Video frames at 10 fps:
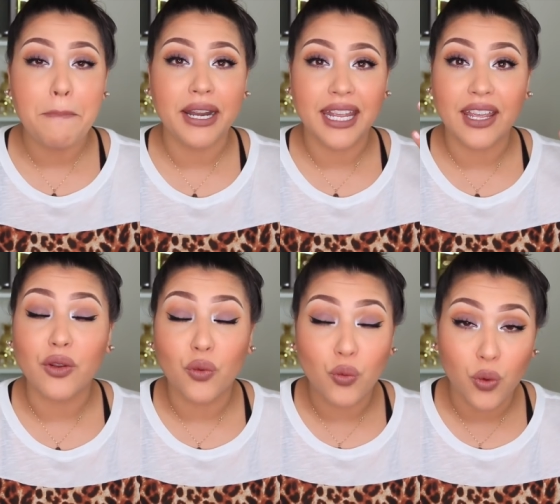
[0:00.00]
but
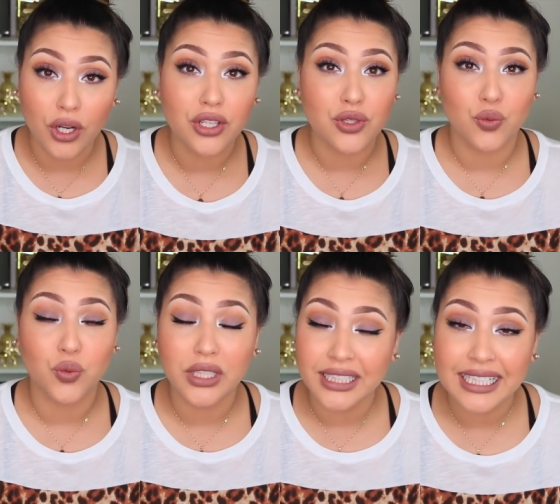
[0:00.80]
it works
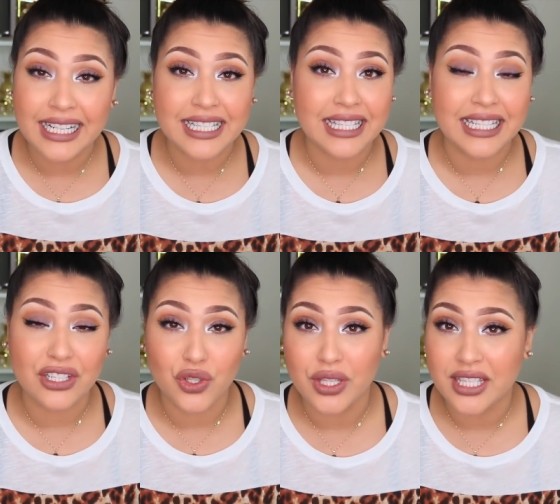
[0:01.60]
really nicely
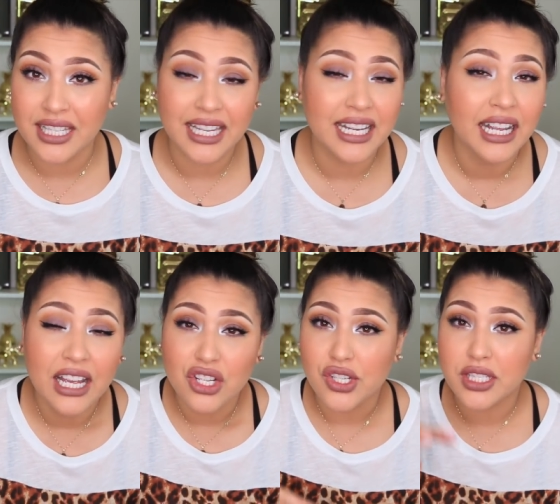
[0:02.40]
into the skin,
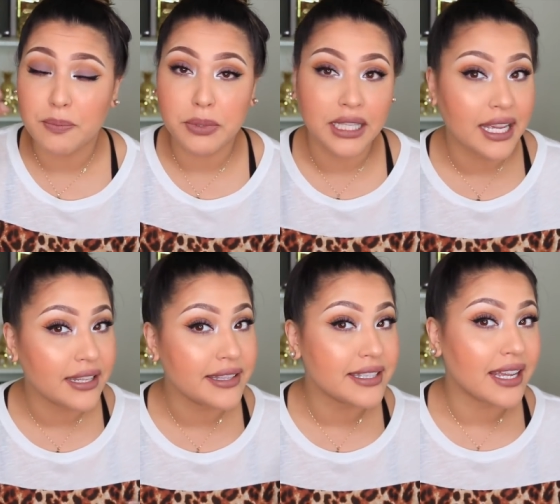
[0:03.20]
just
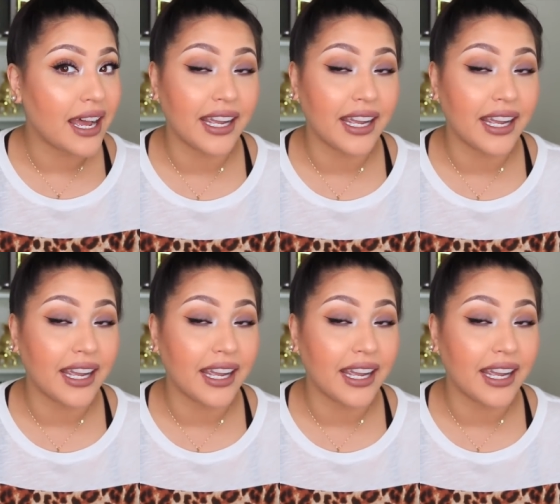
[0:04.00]
blends.